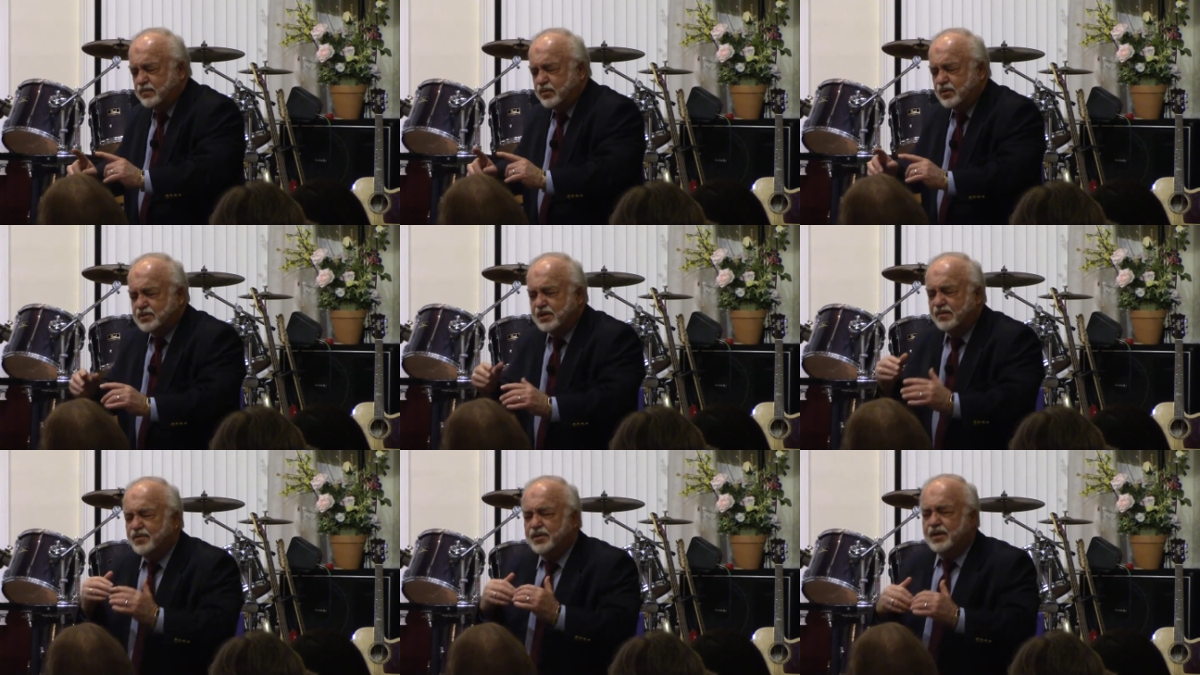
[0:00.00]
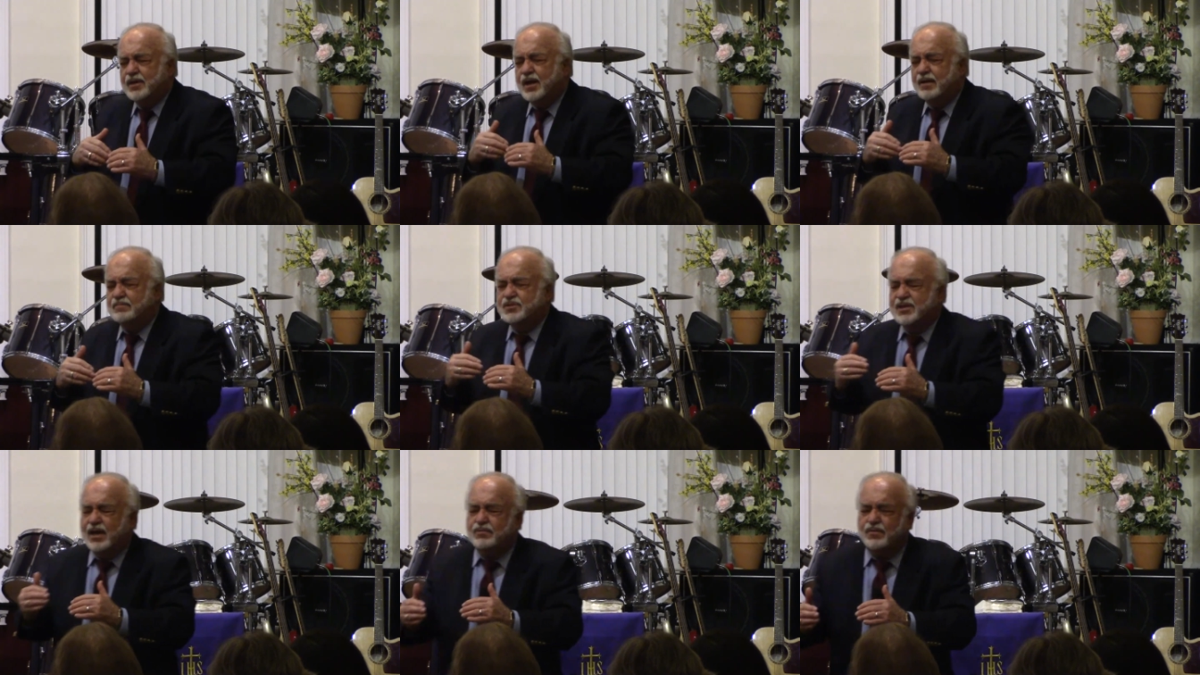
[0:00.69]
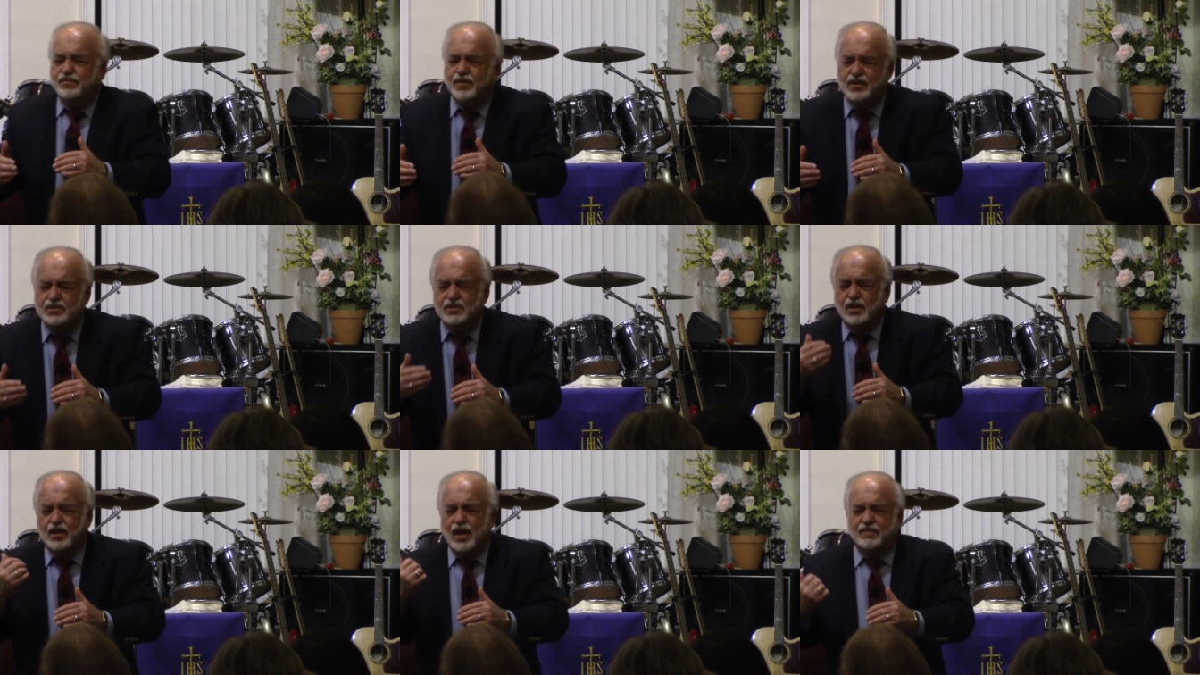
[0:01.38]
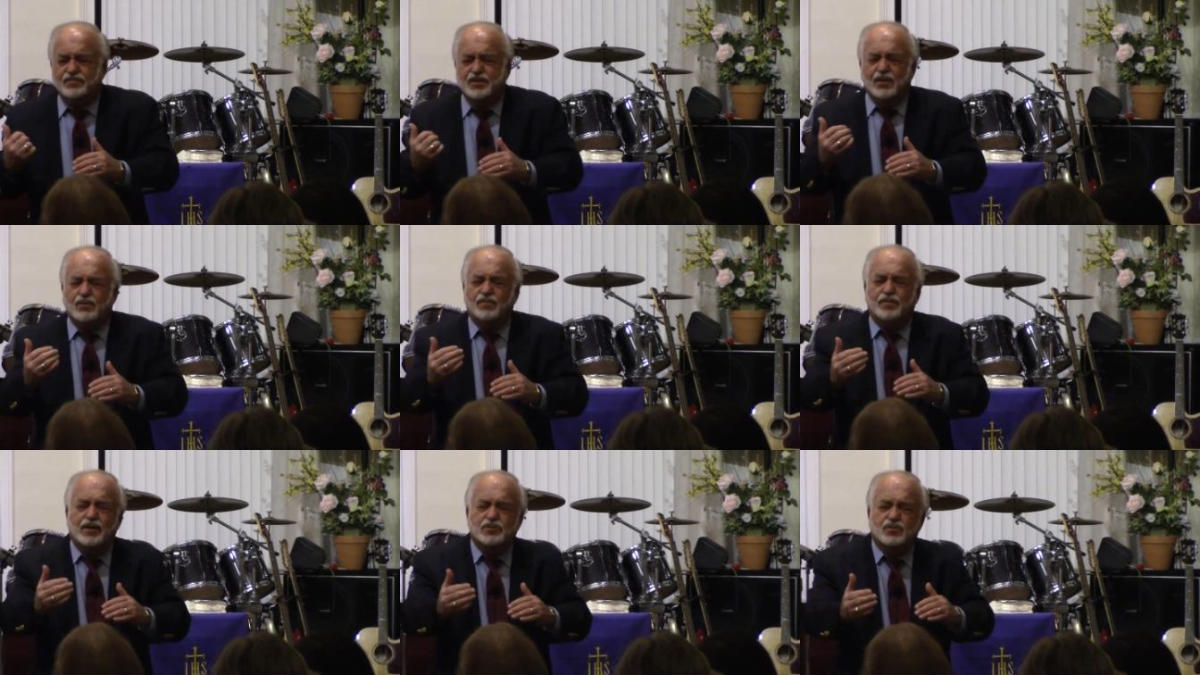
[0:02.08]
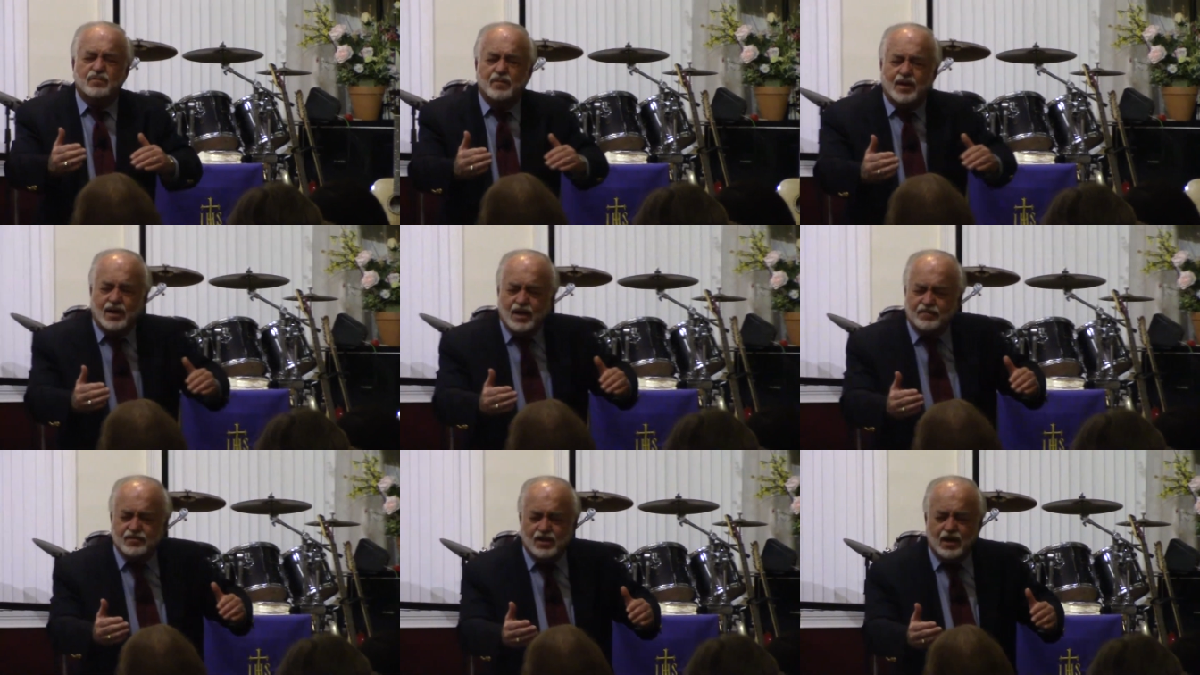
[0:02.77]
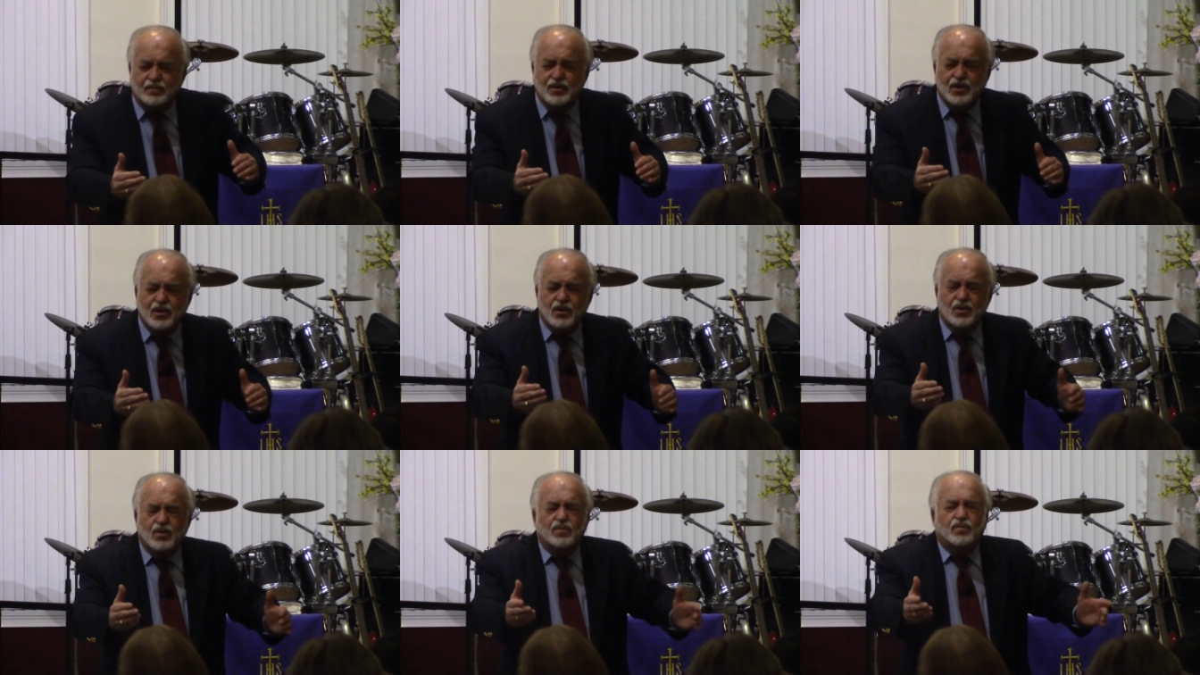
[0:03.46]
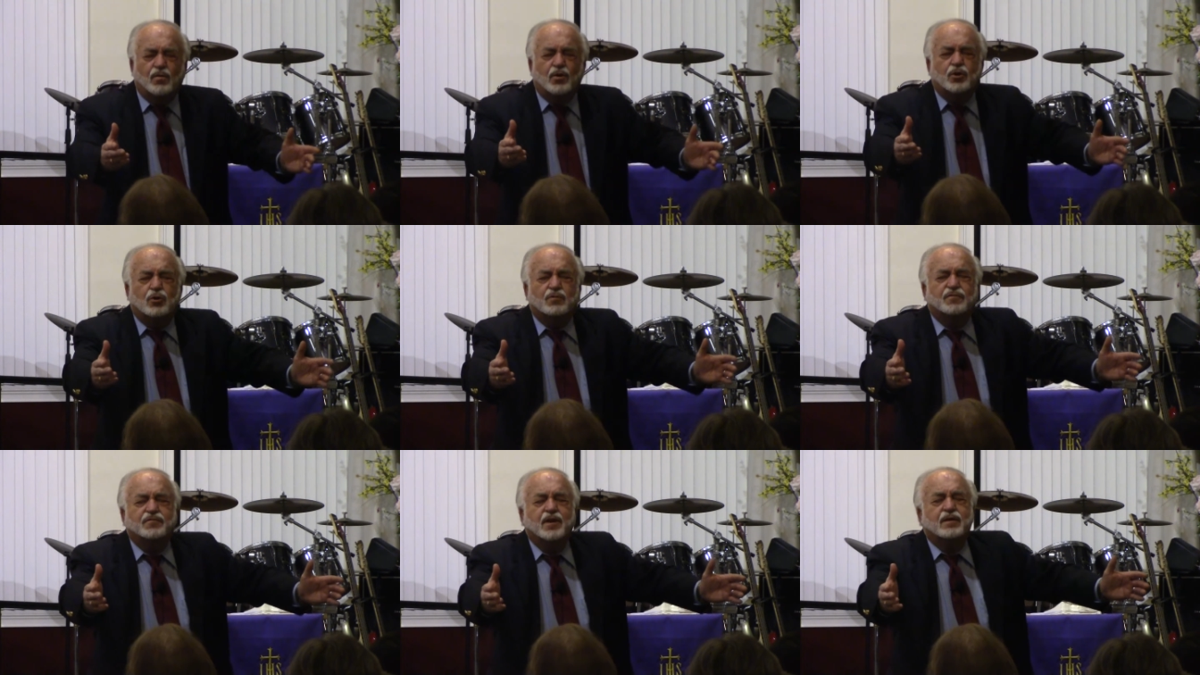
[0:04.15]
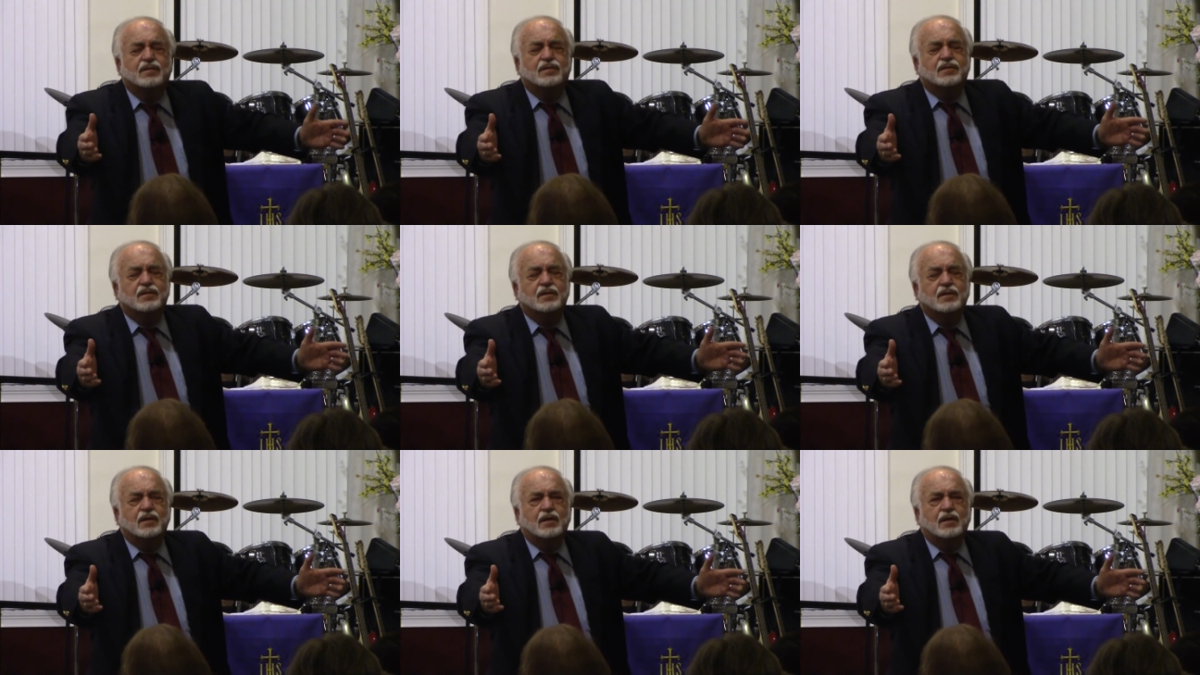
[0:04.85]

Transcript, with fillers: Because everything I have sacrificed, have sacrificed of my lifetime for your faith.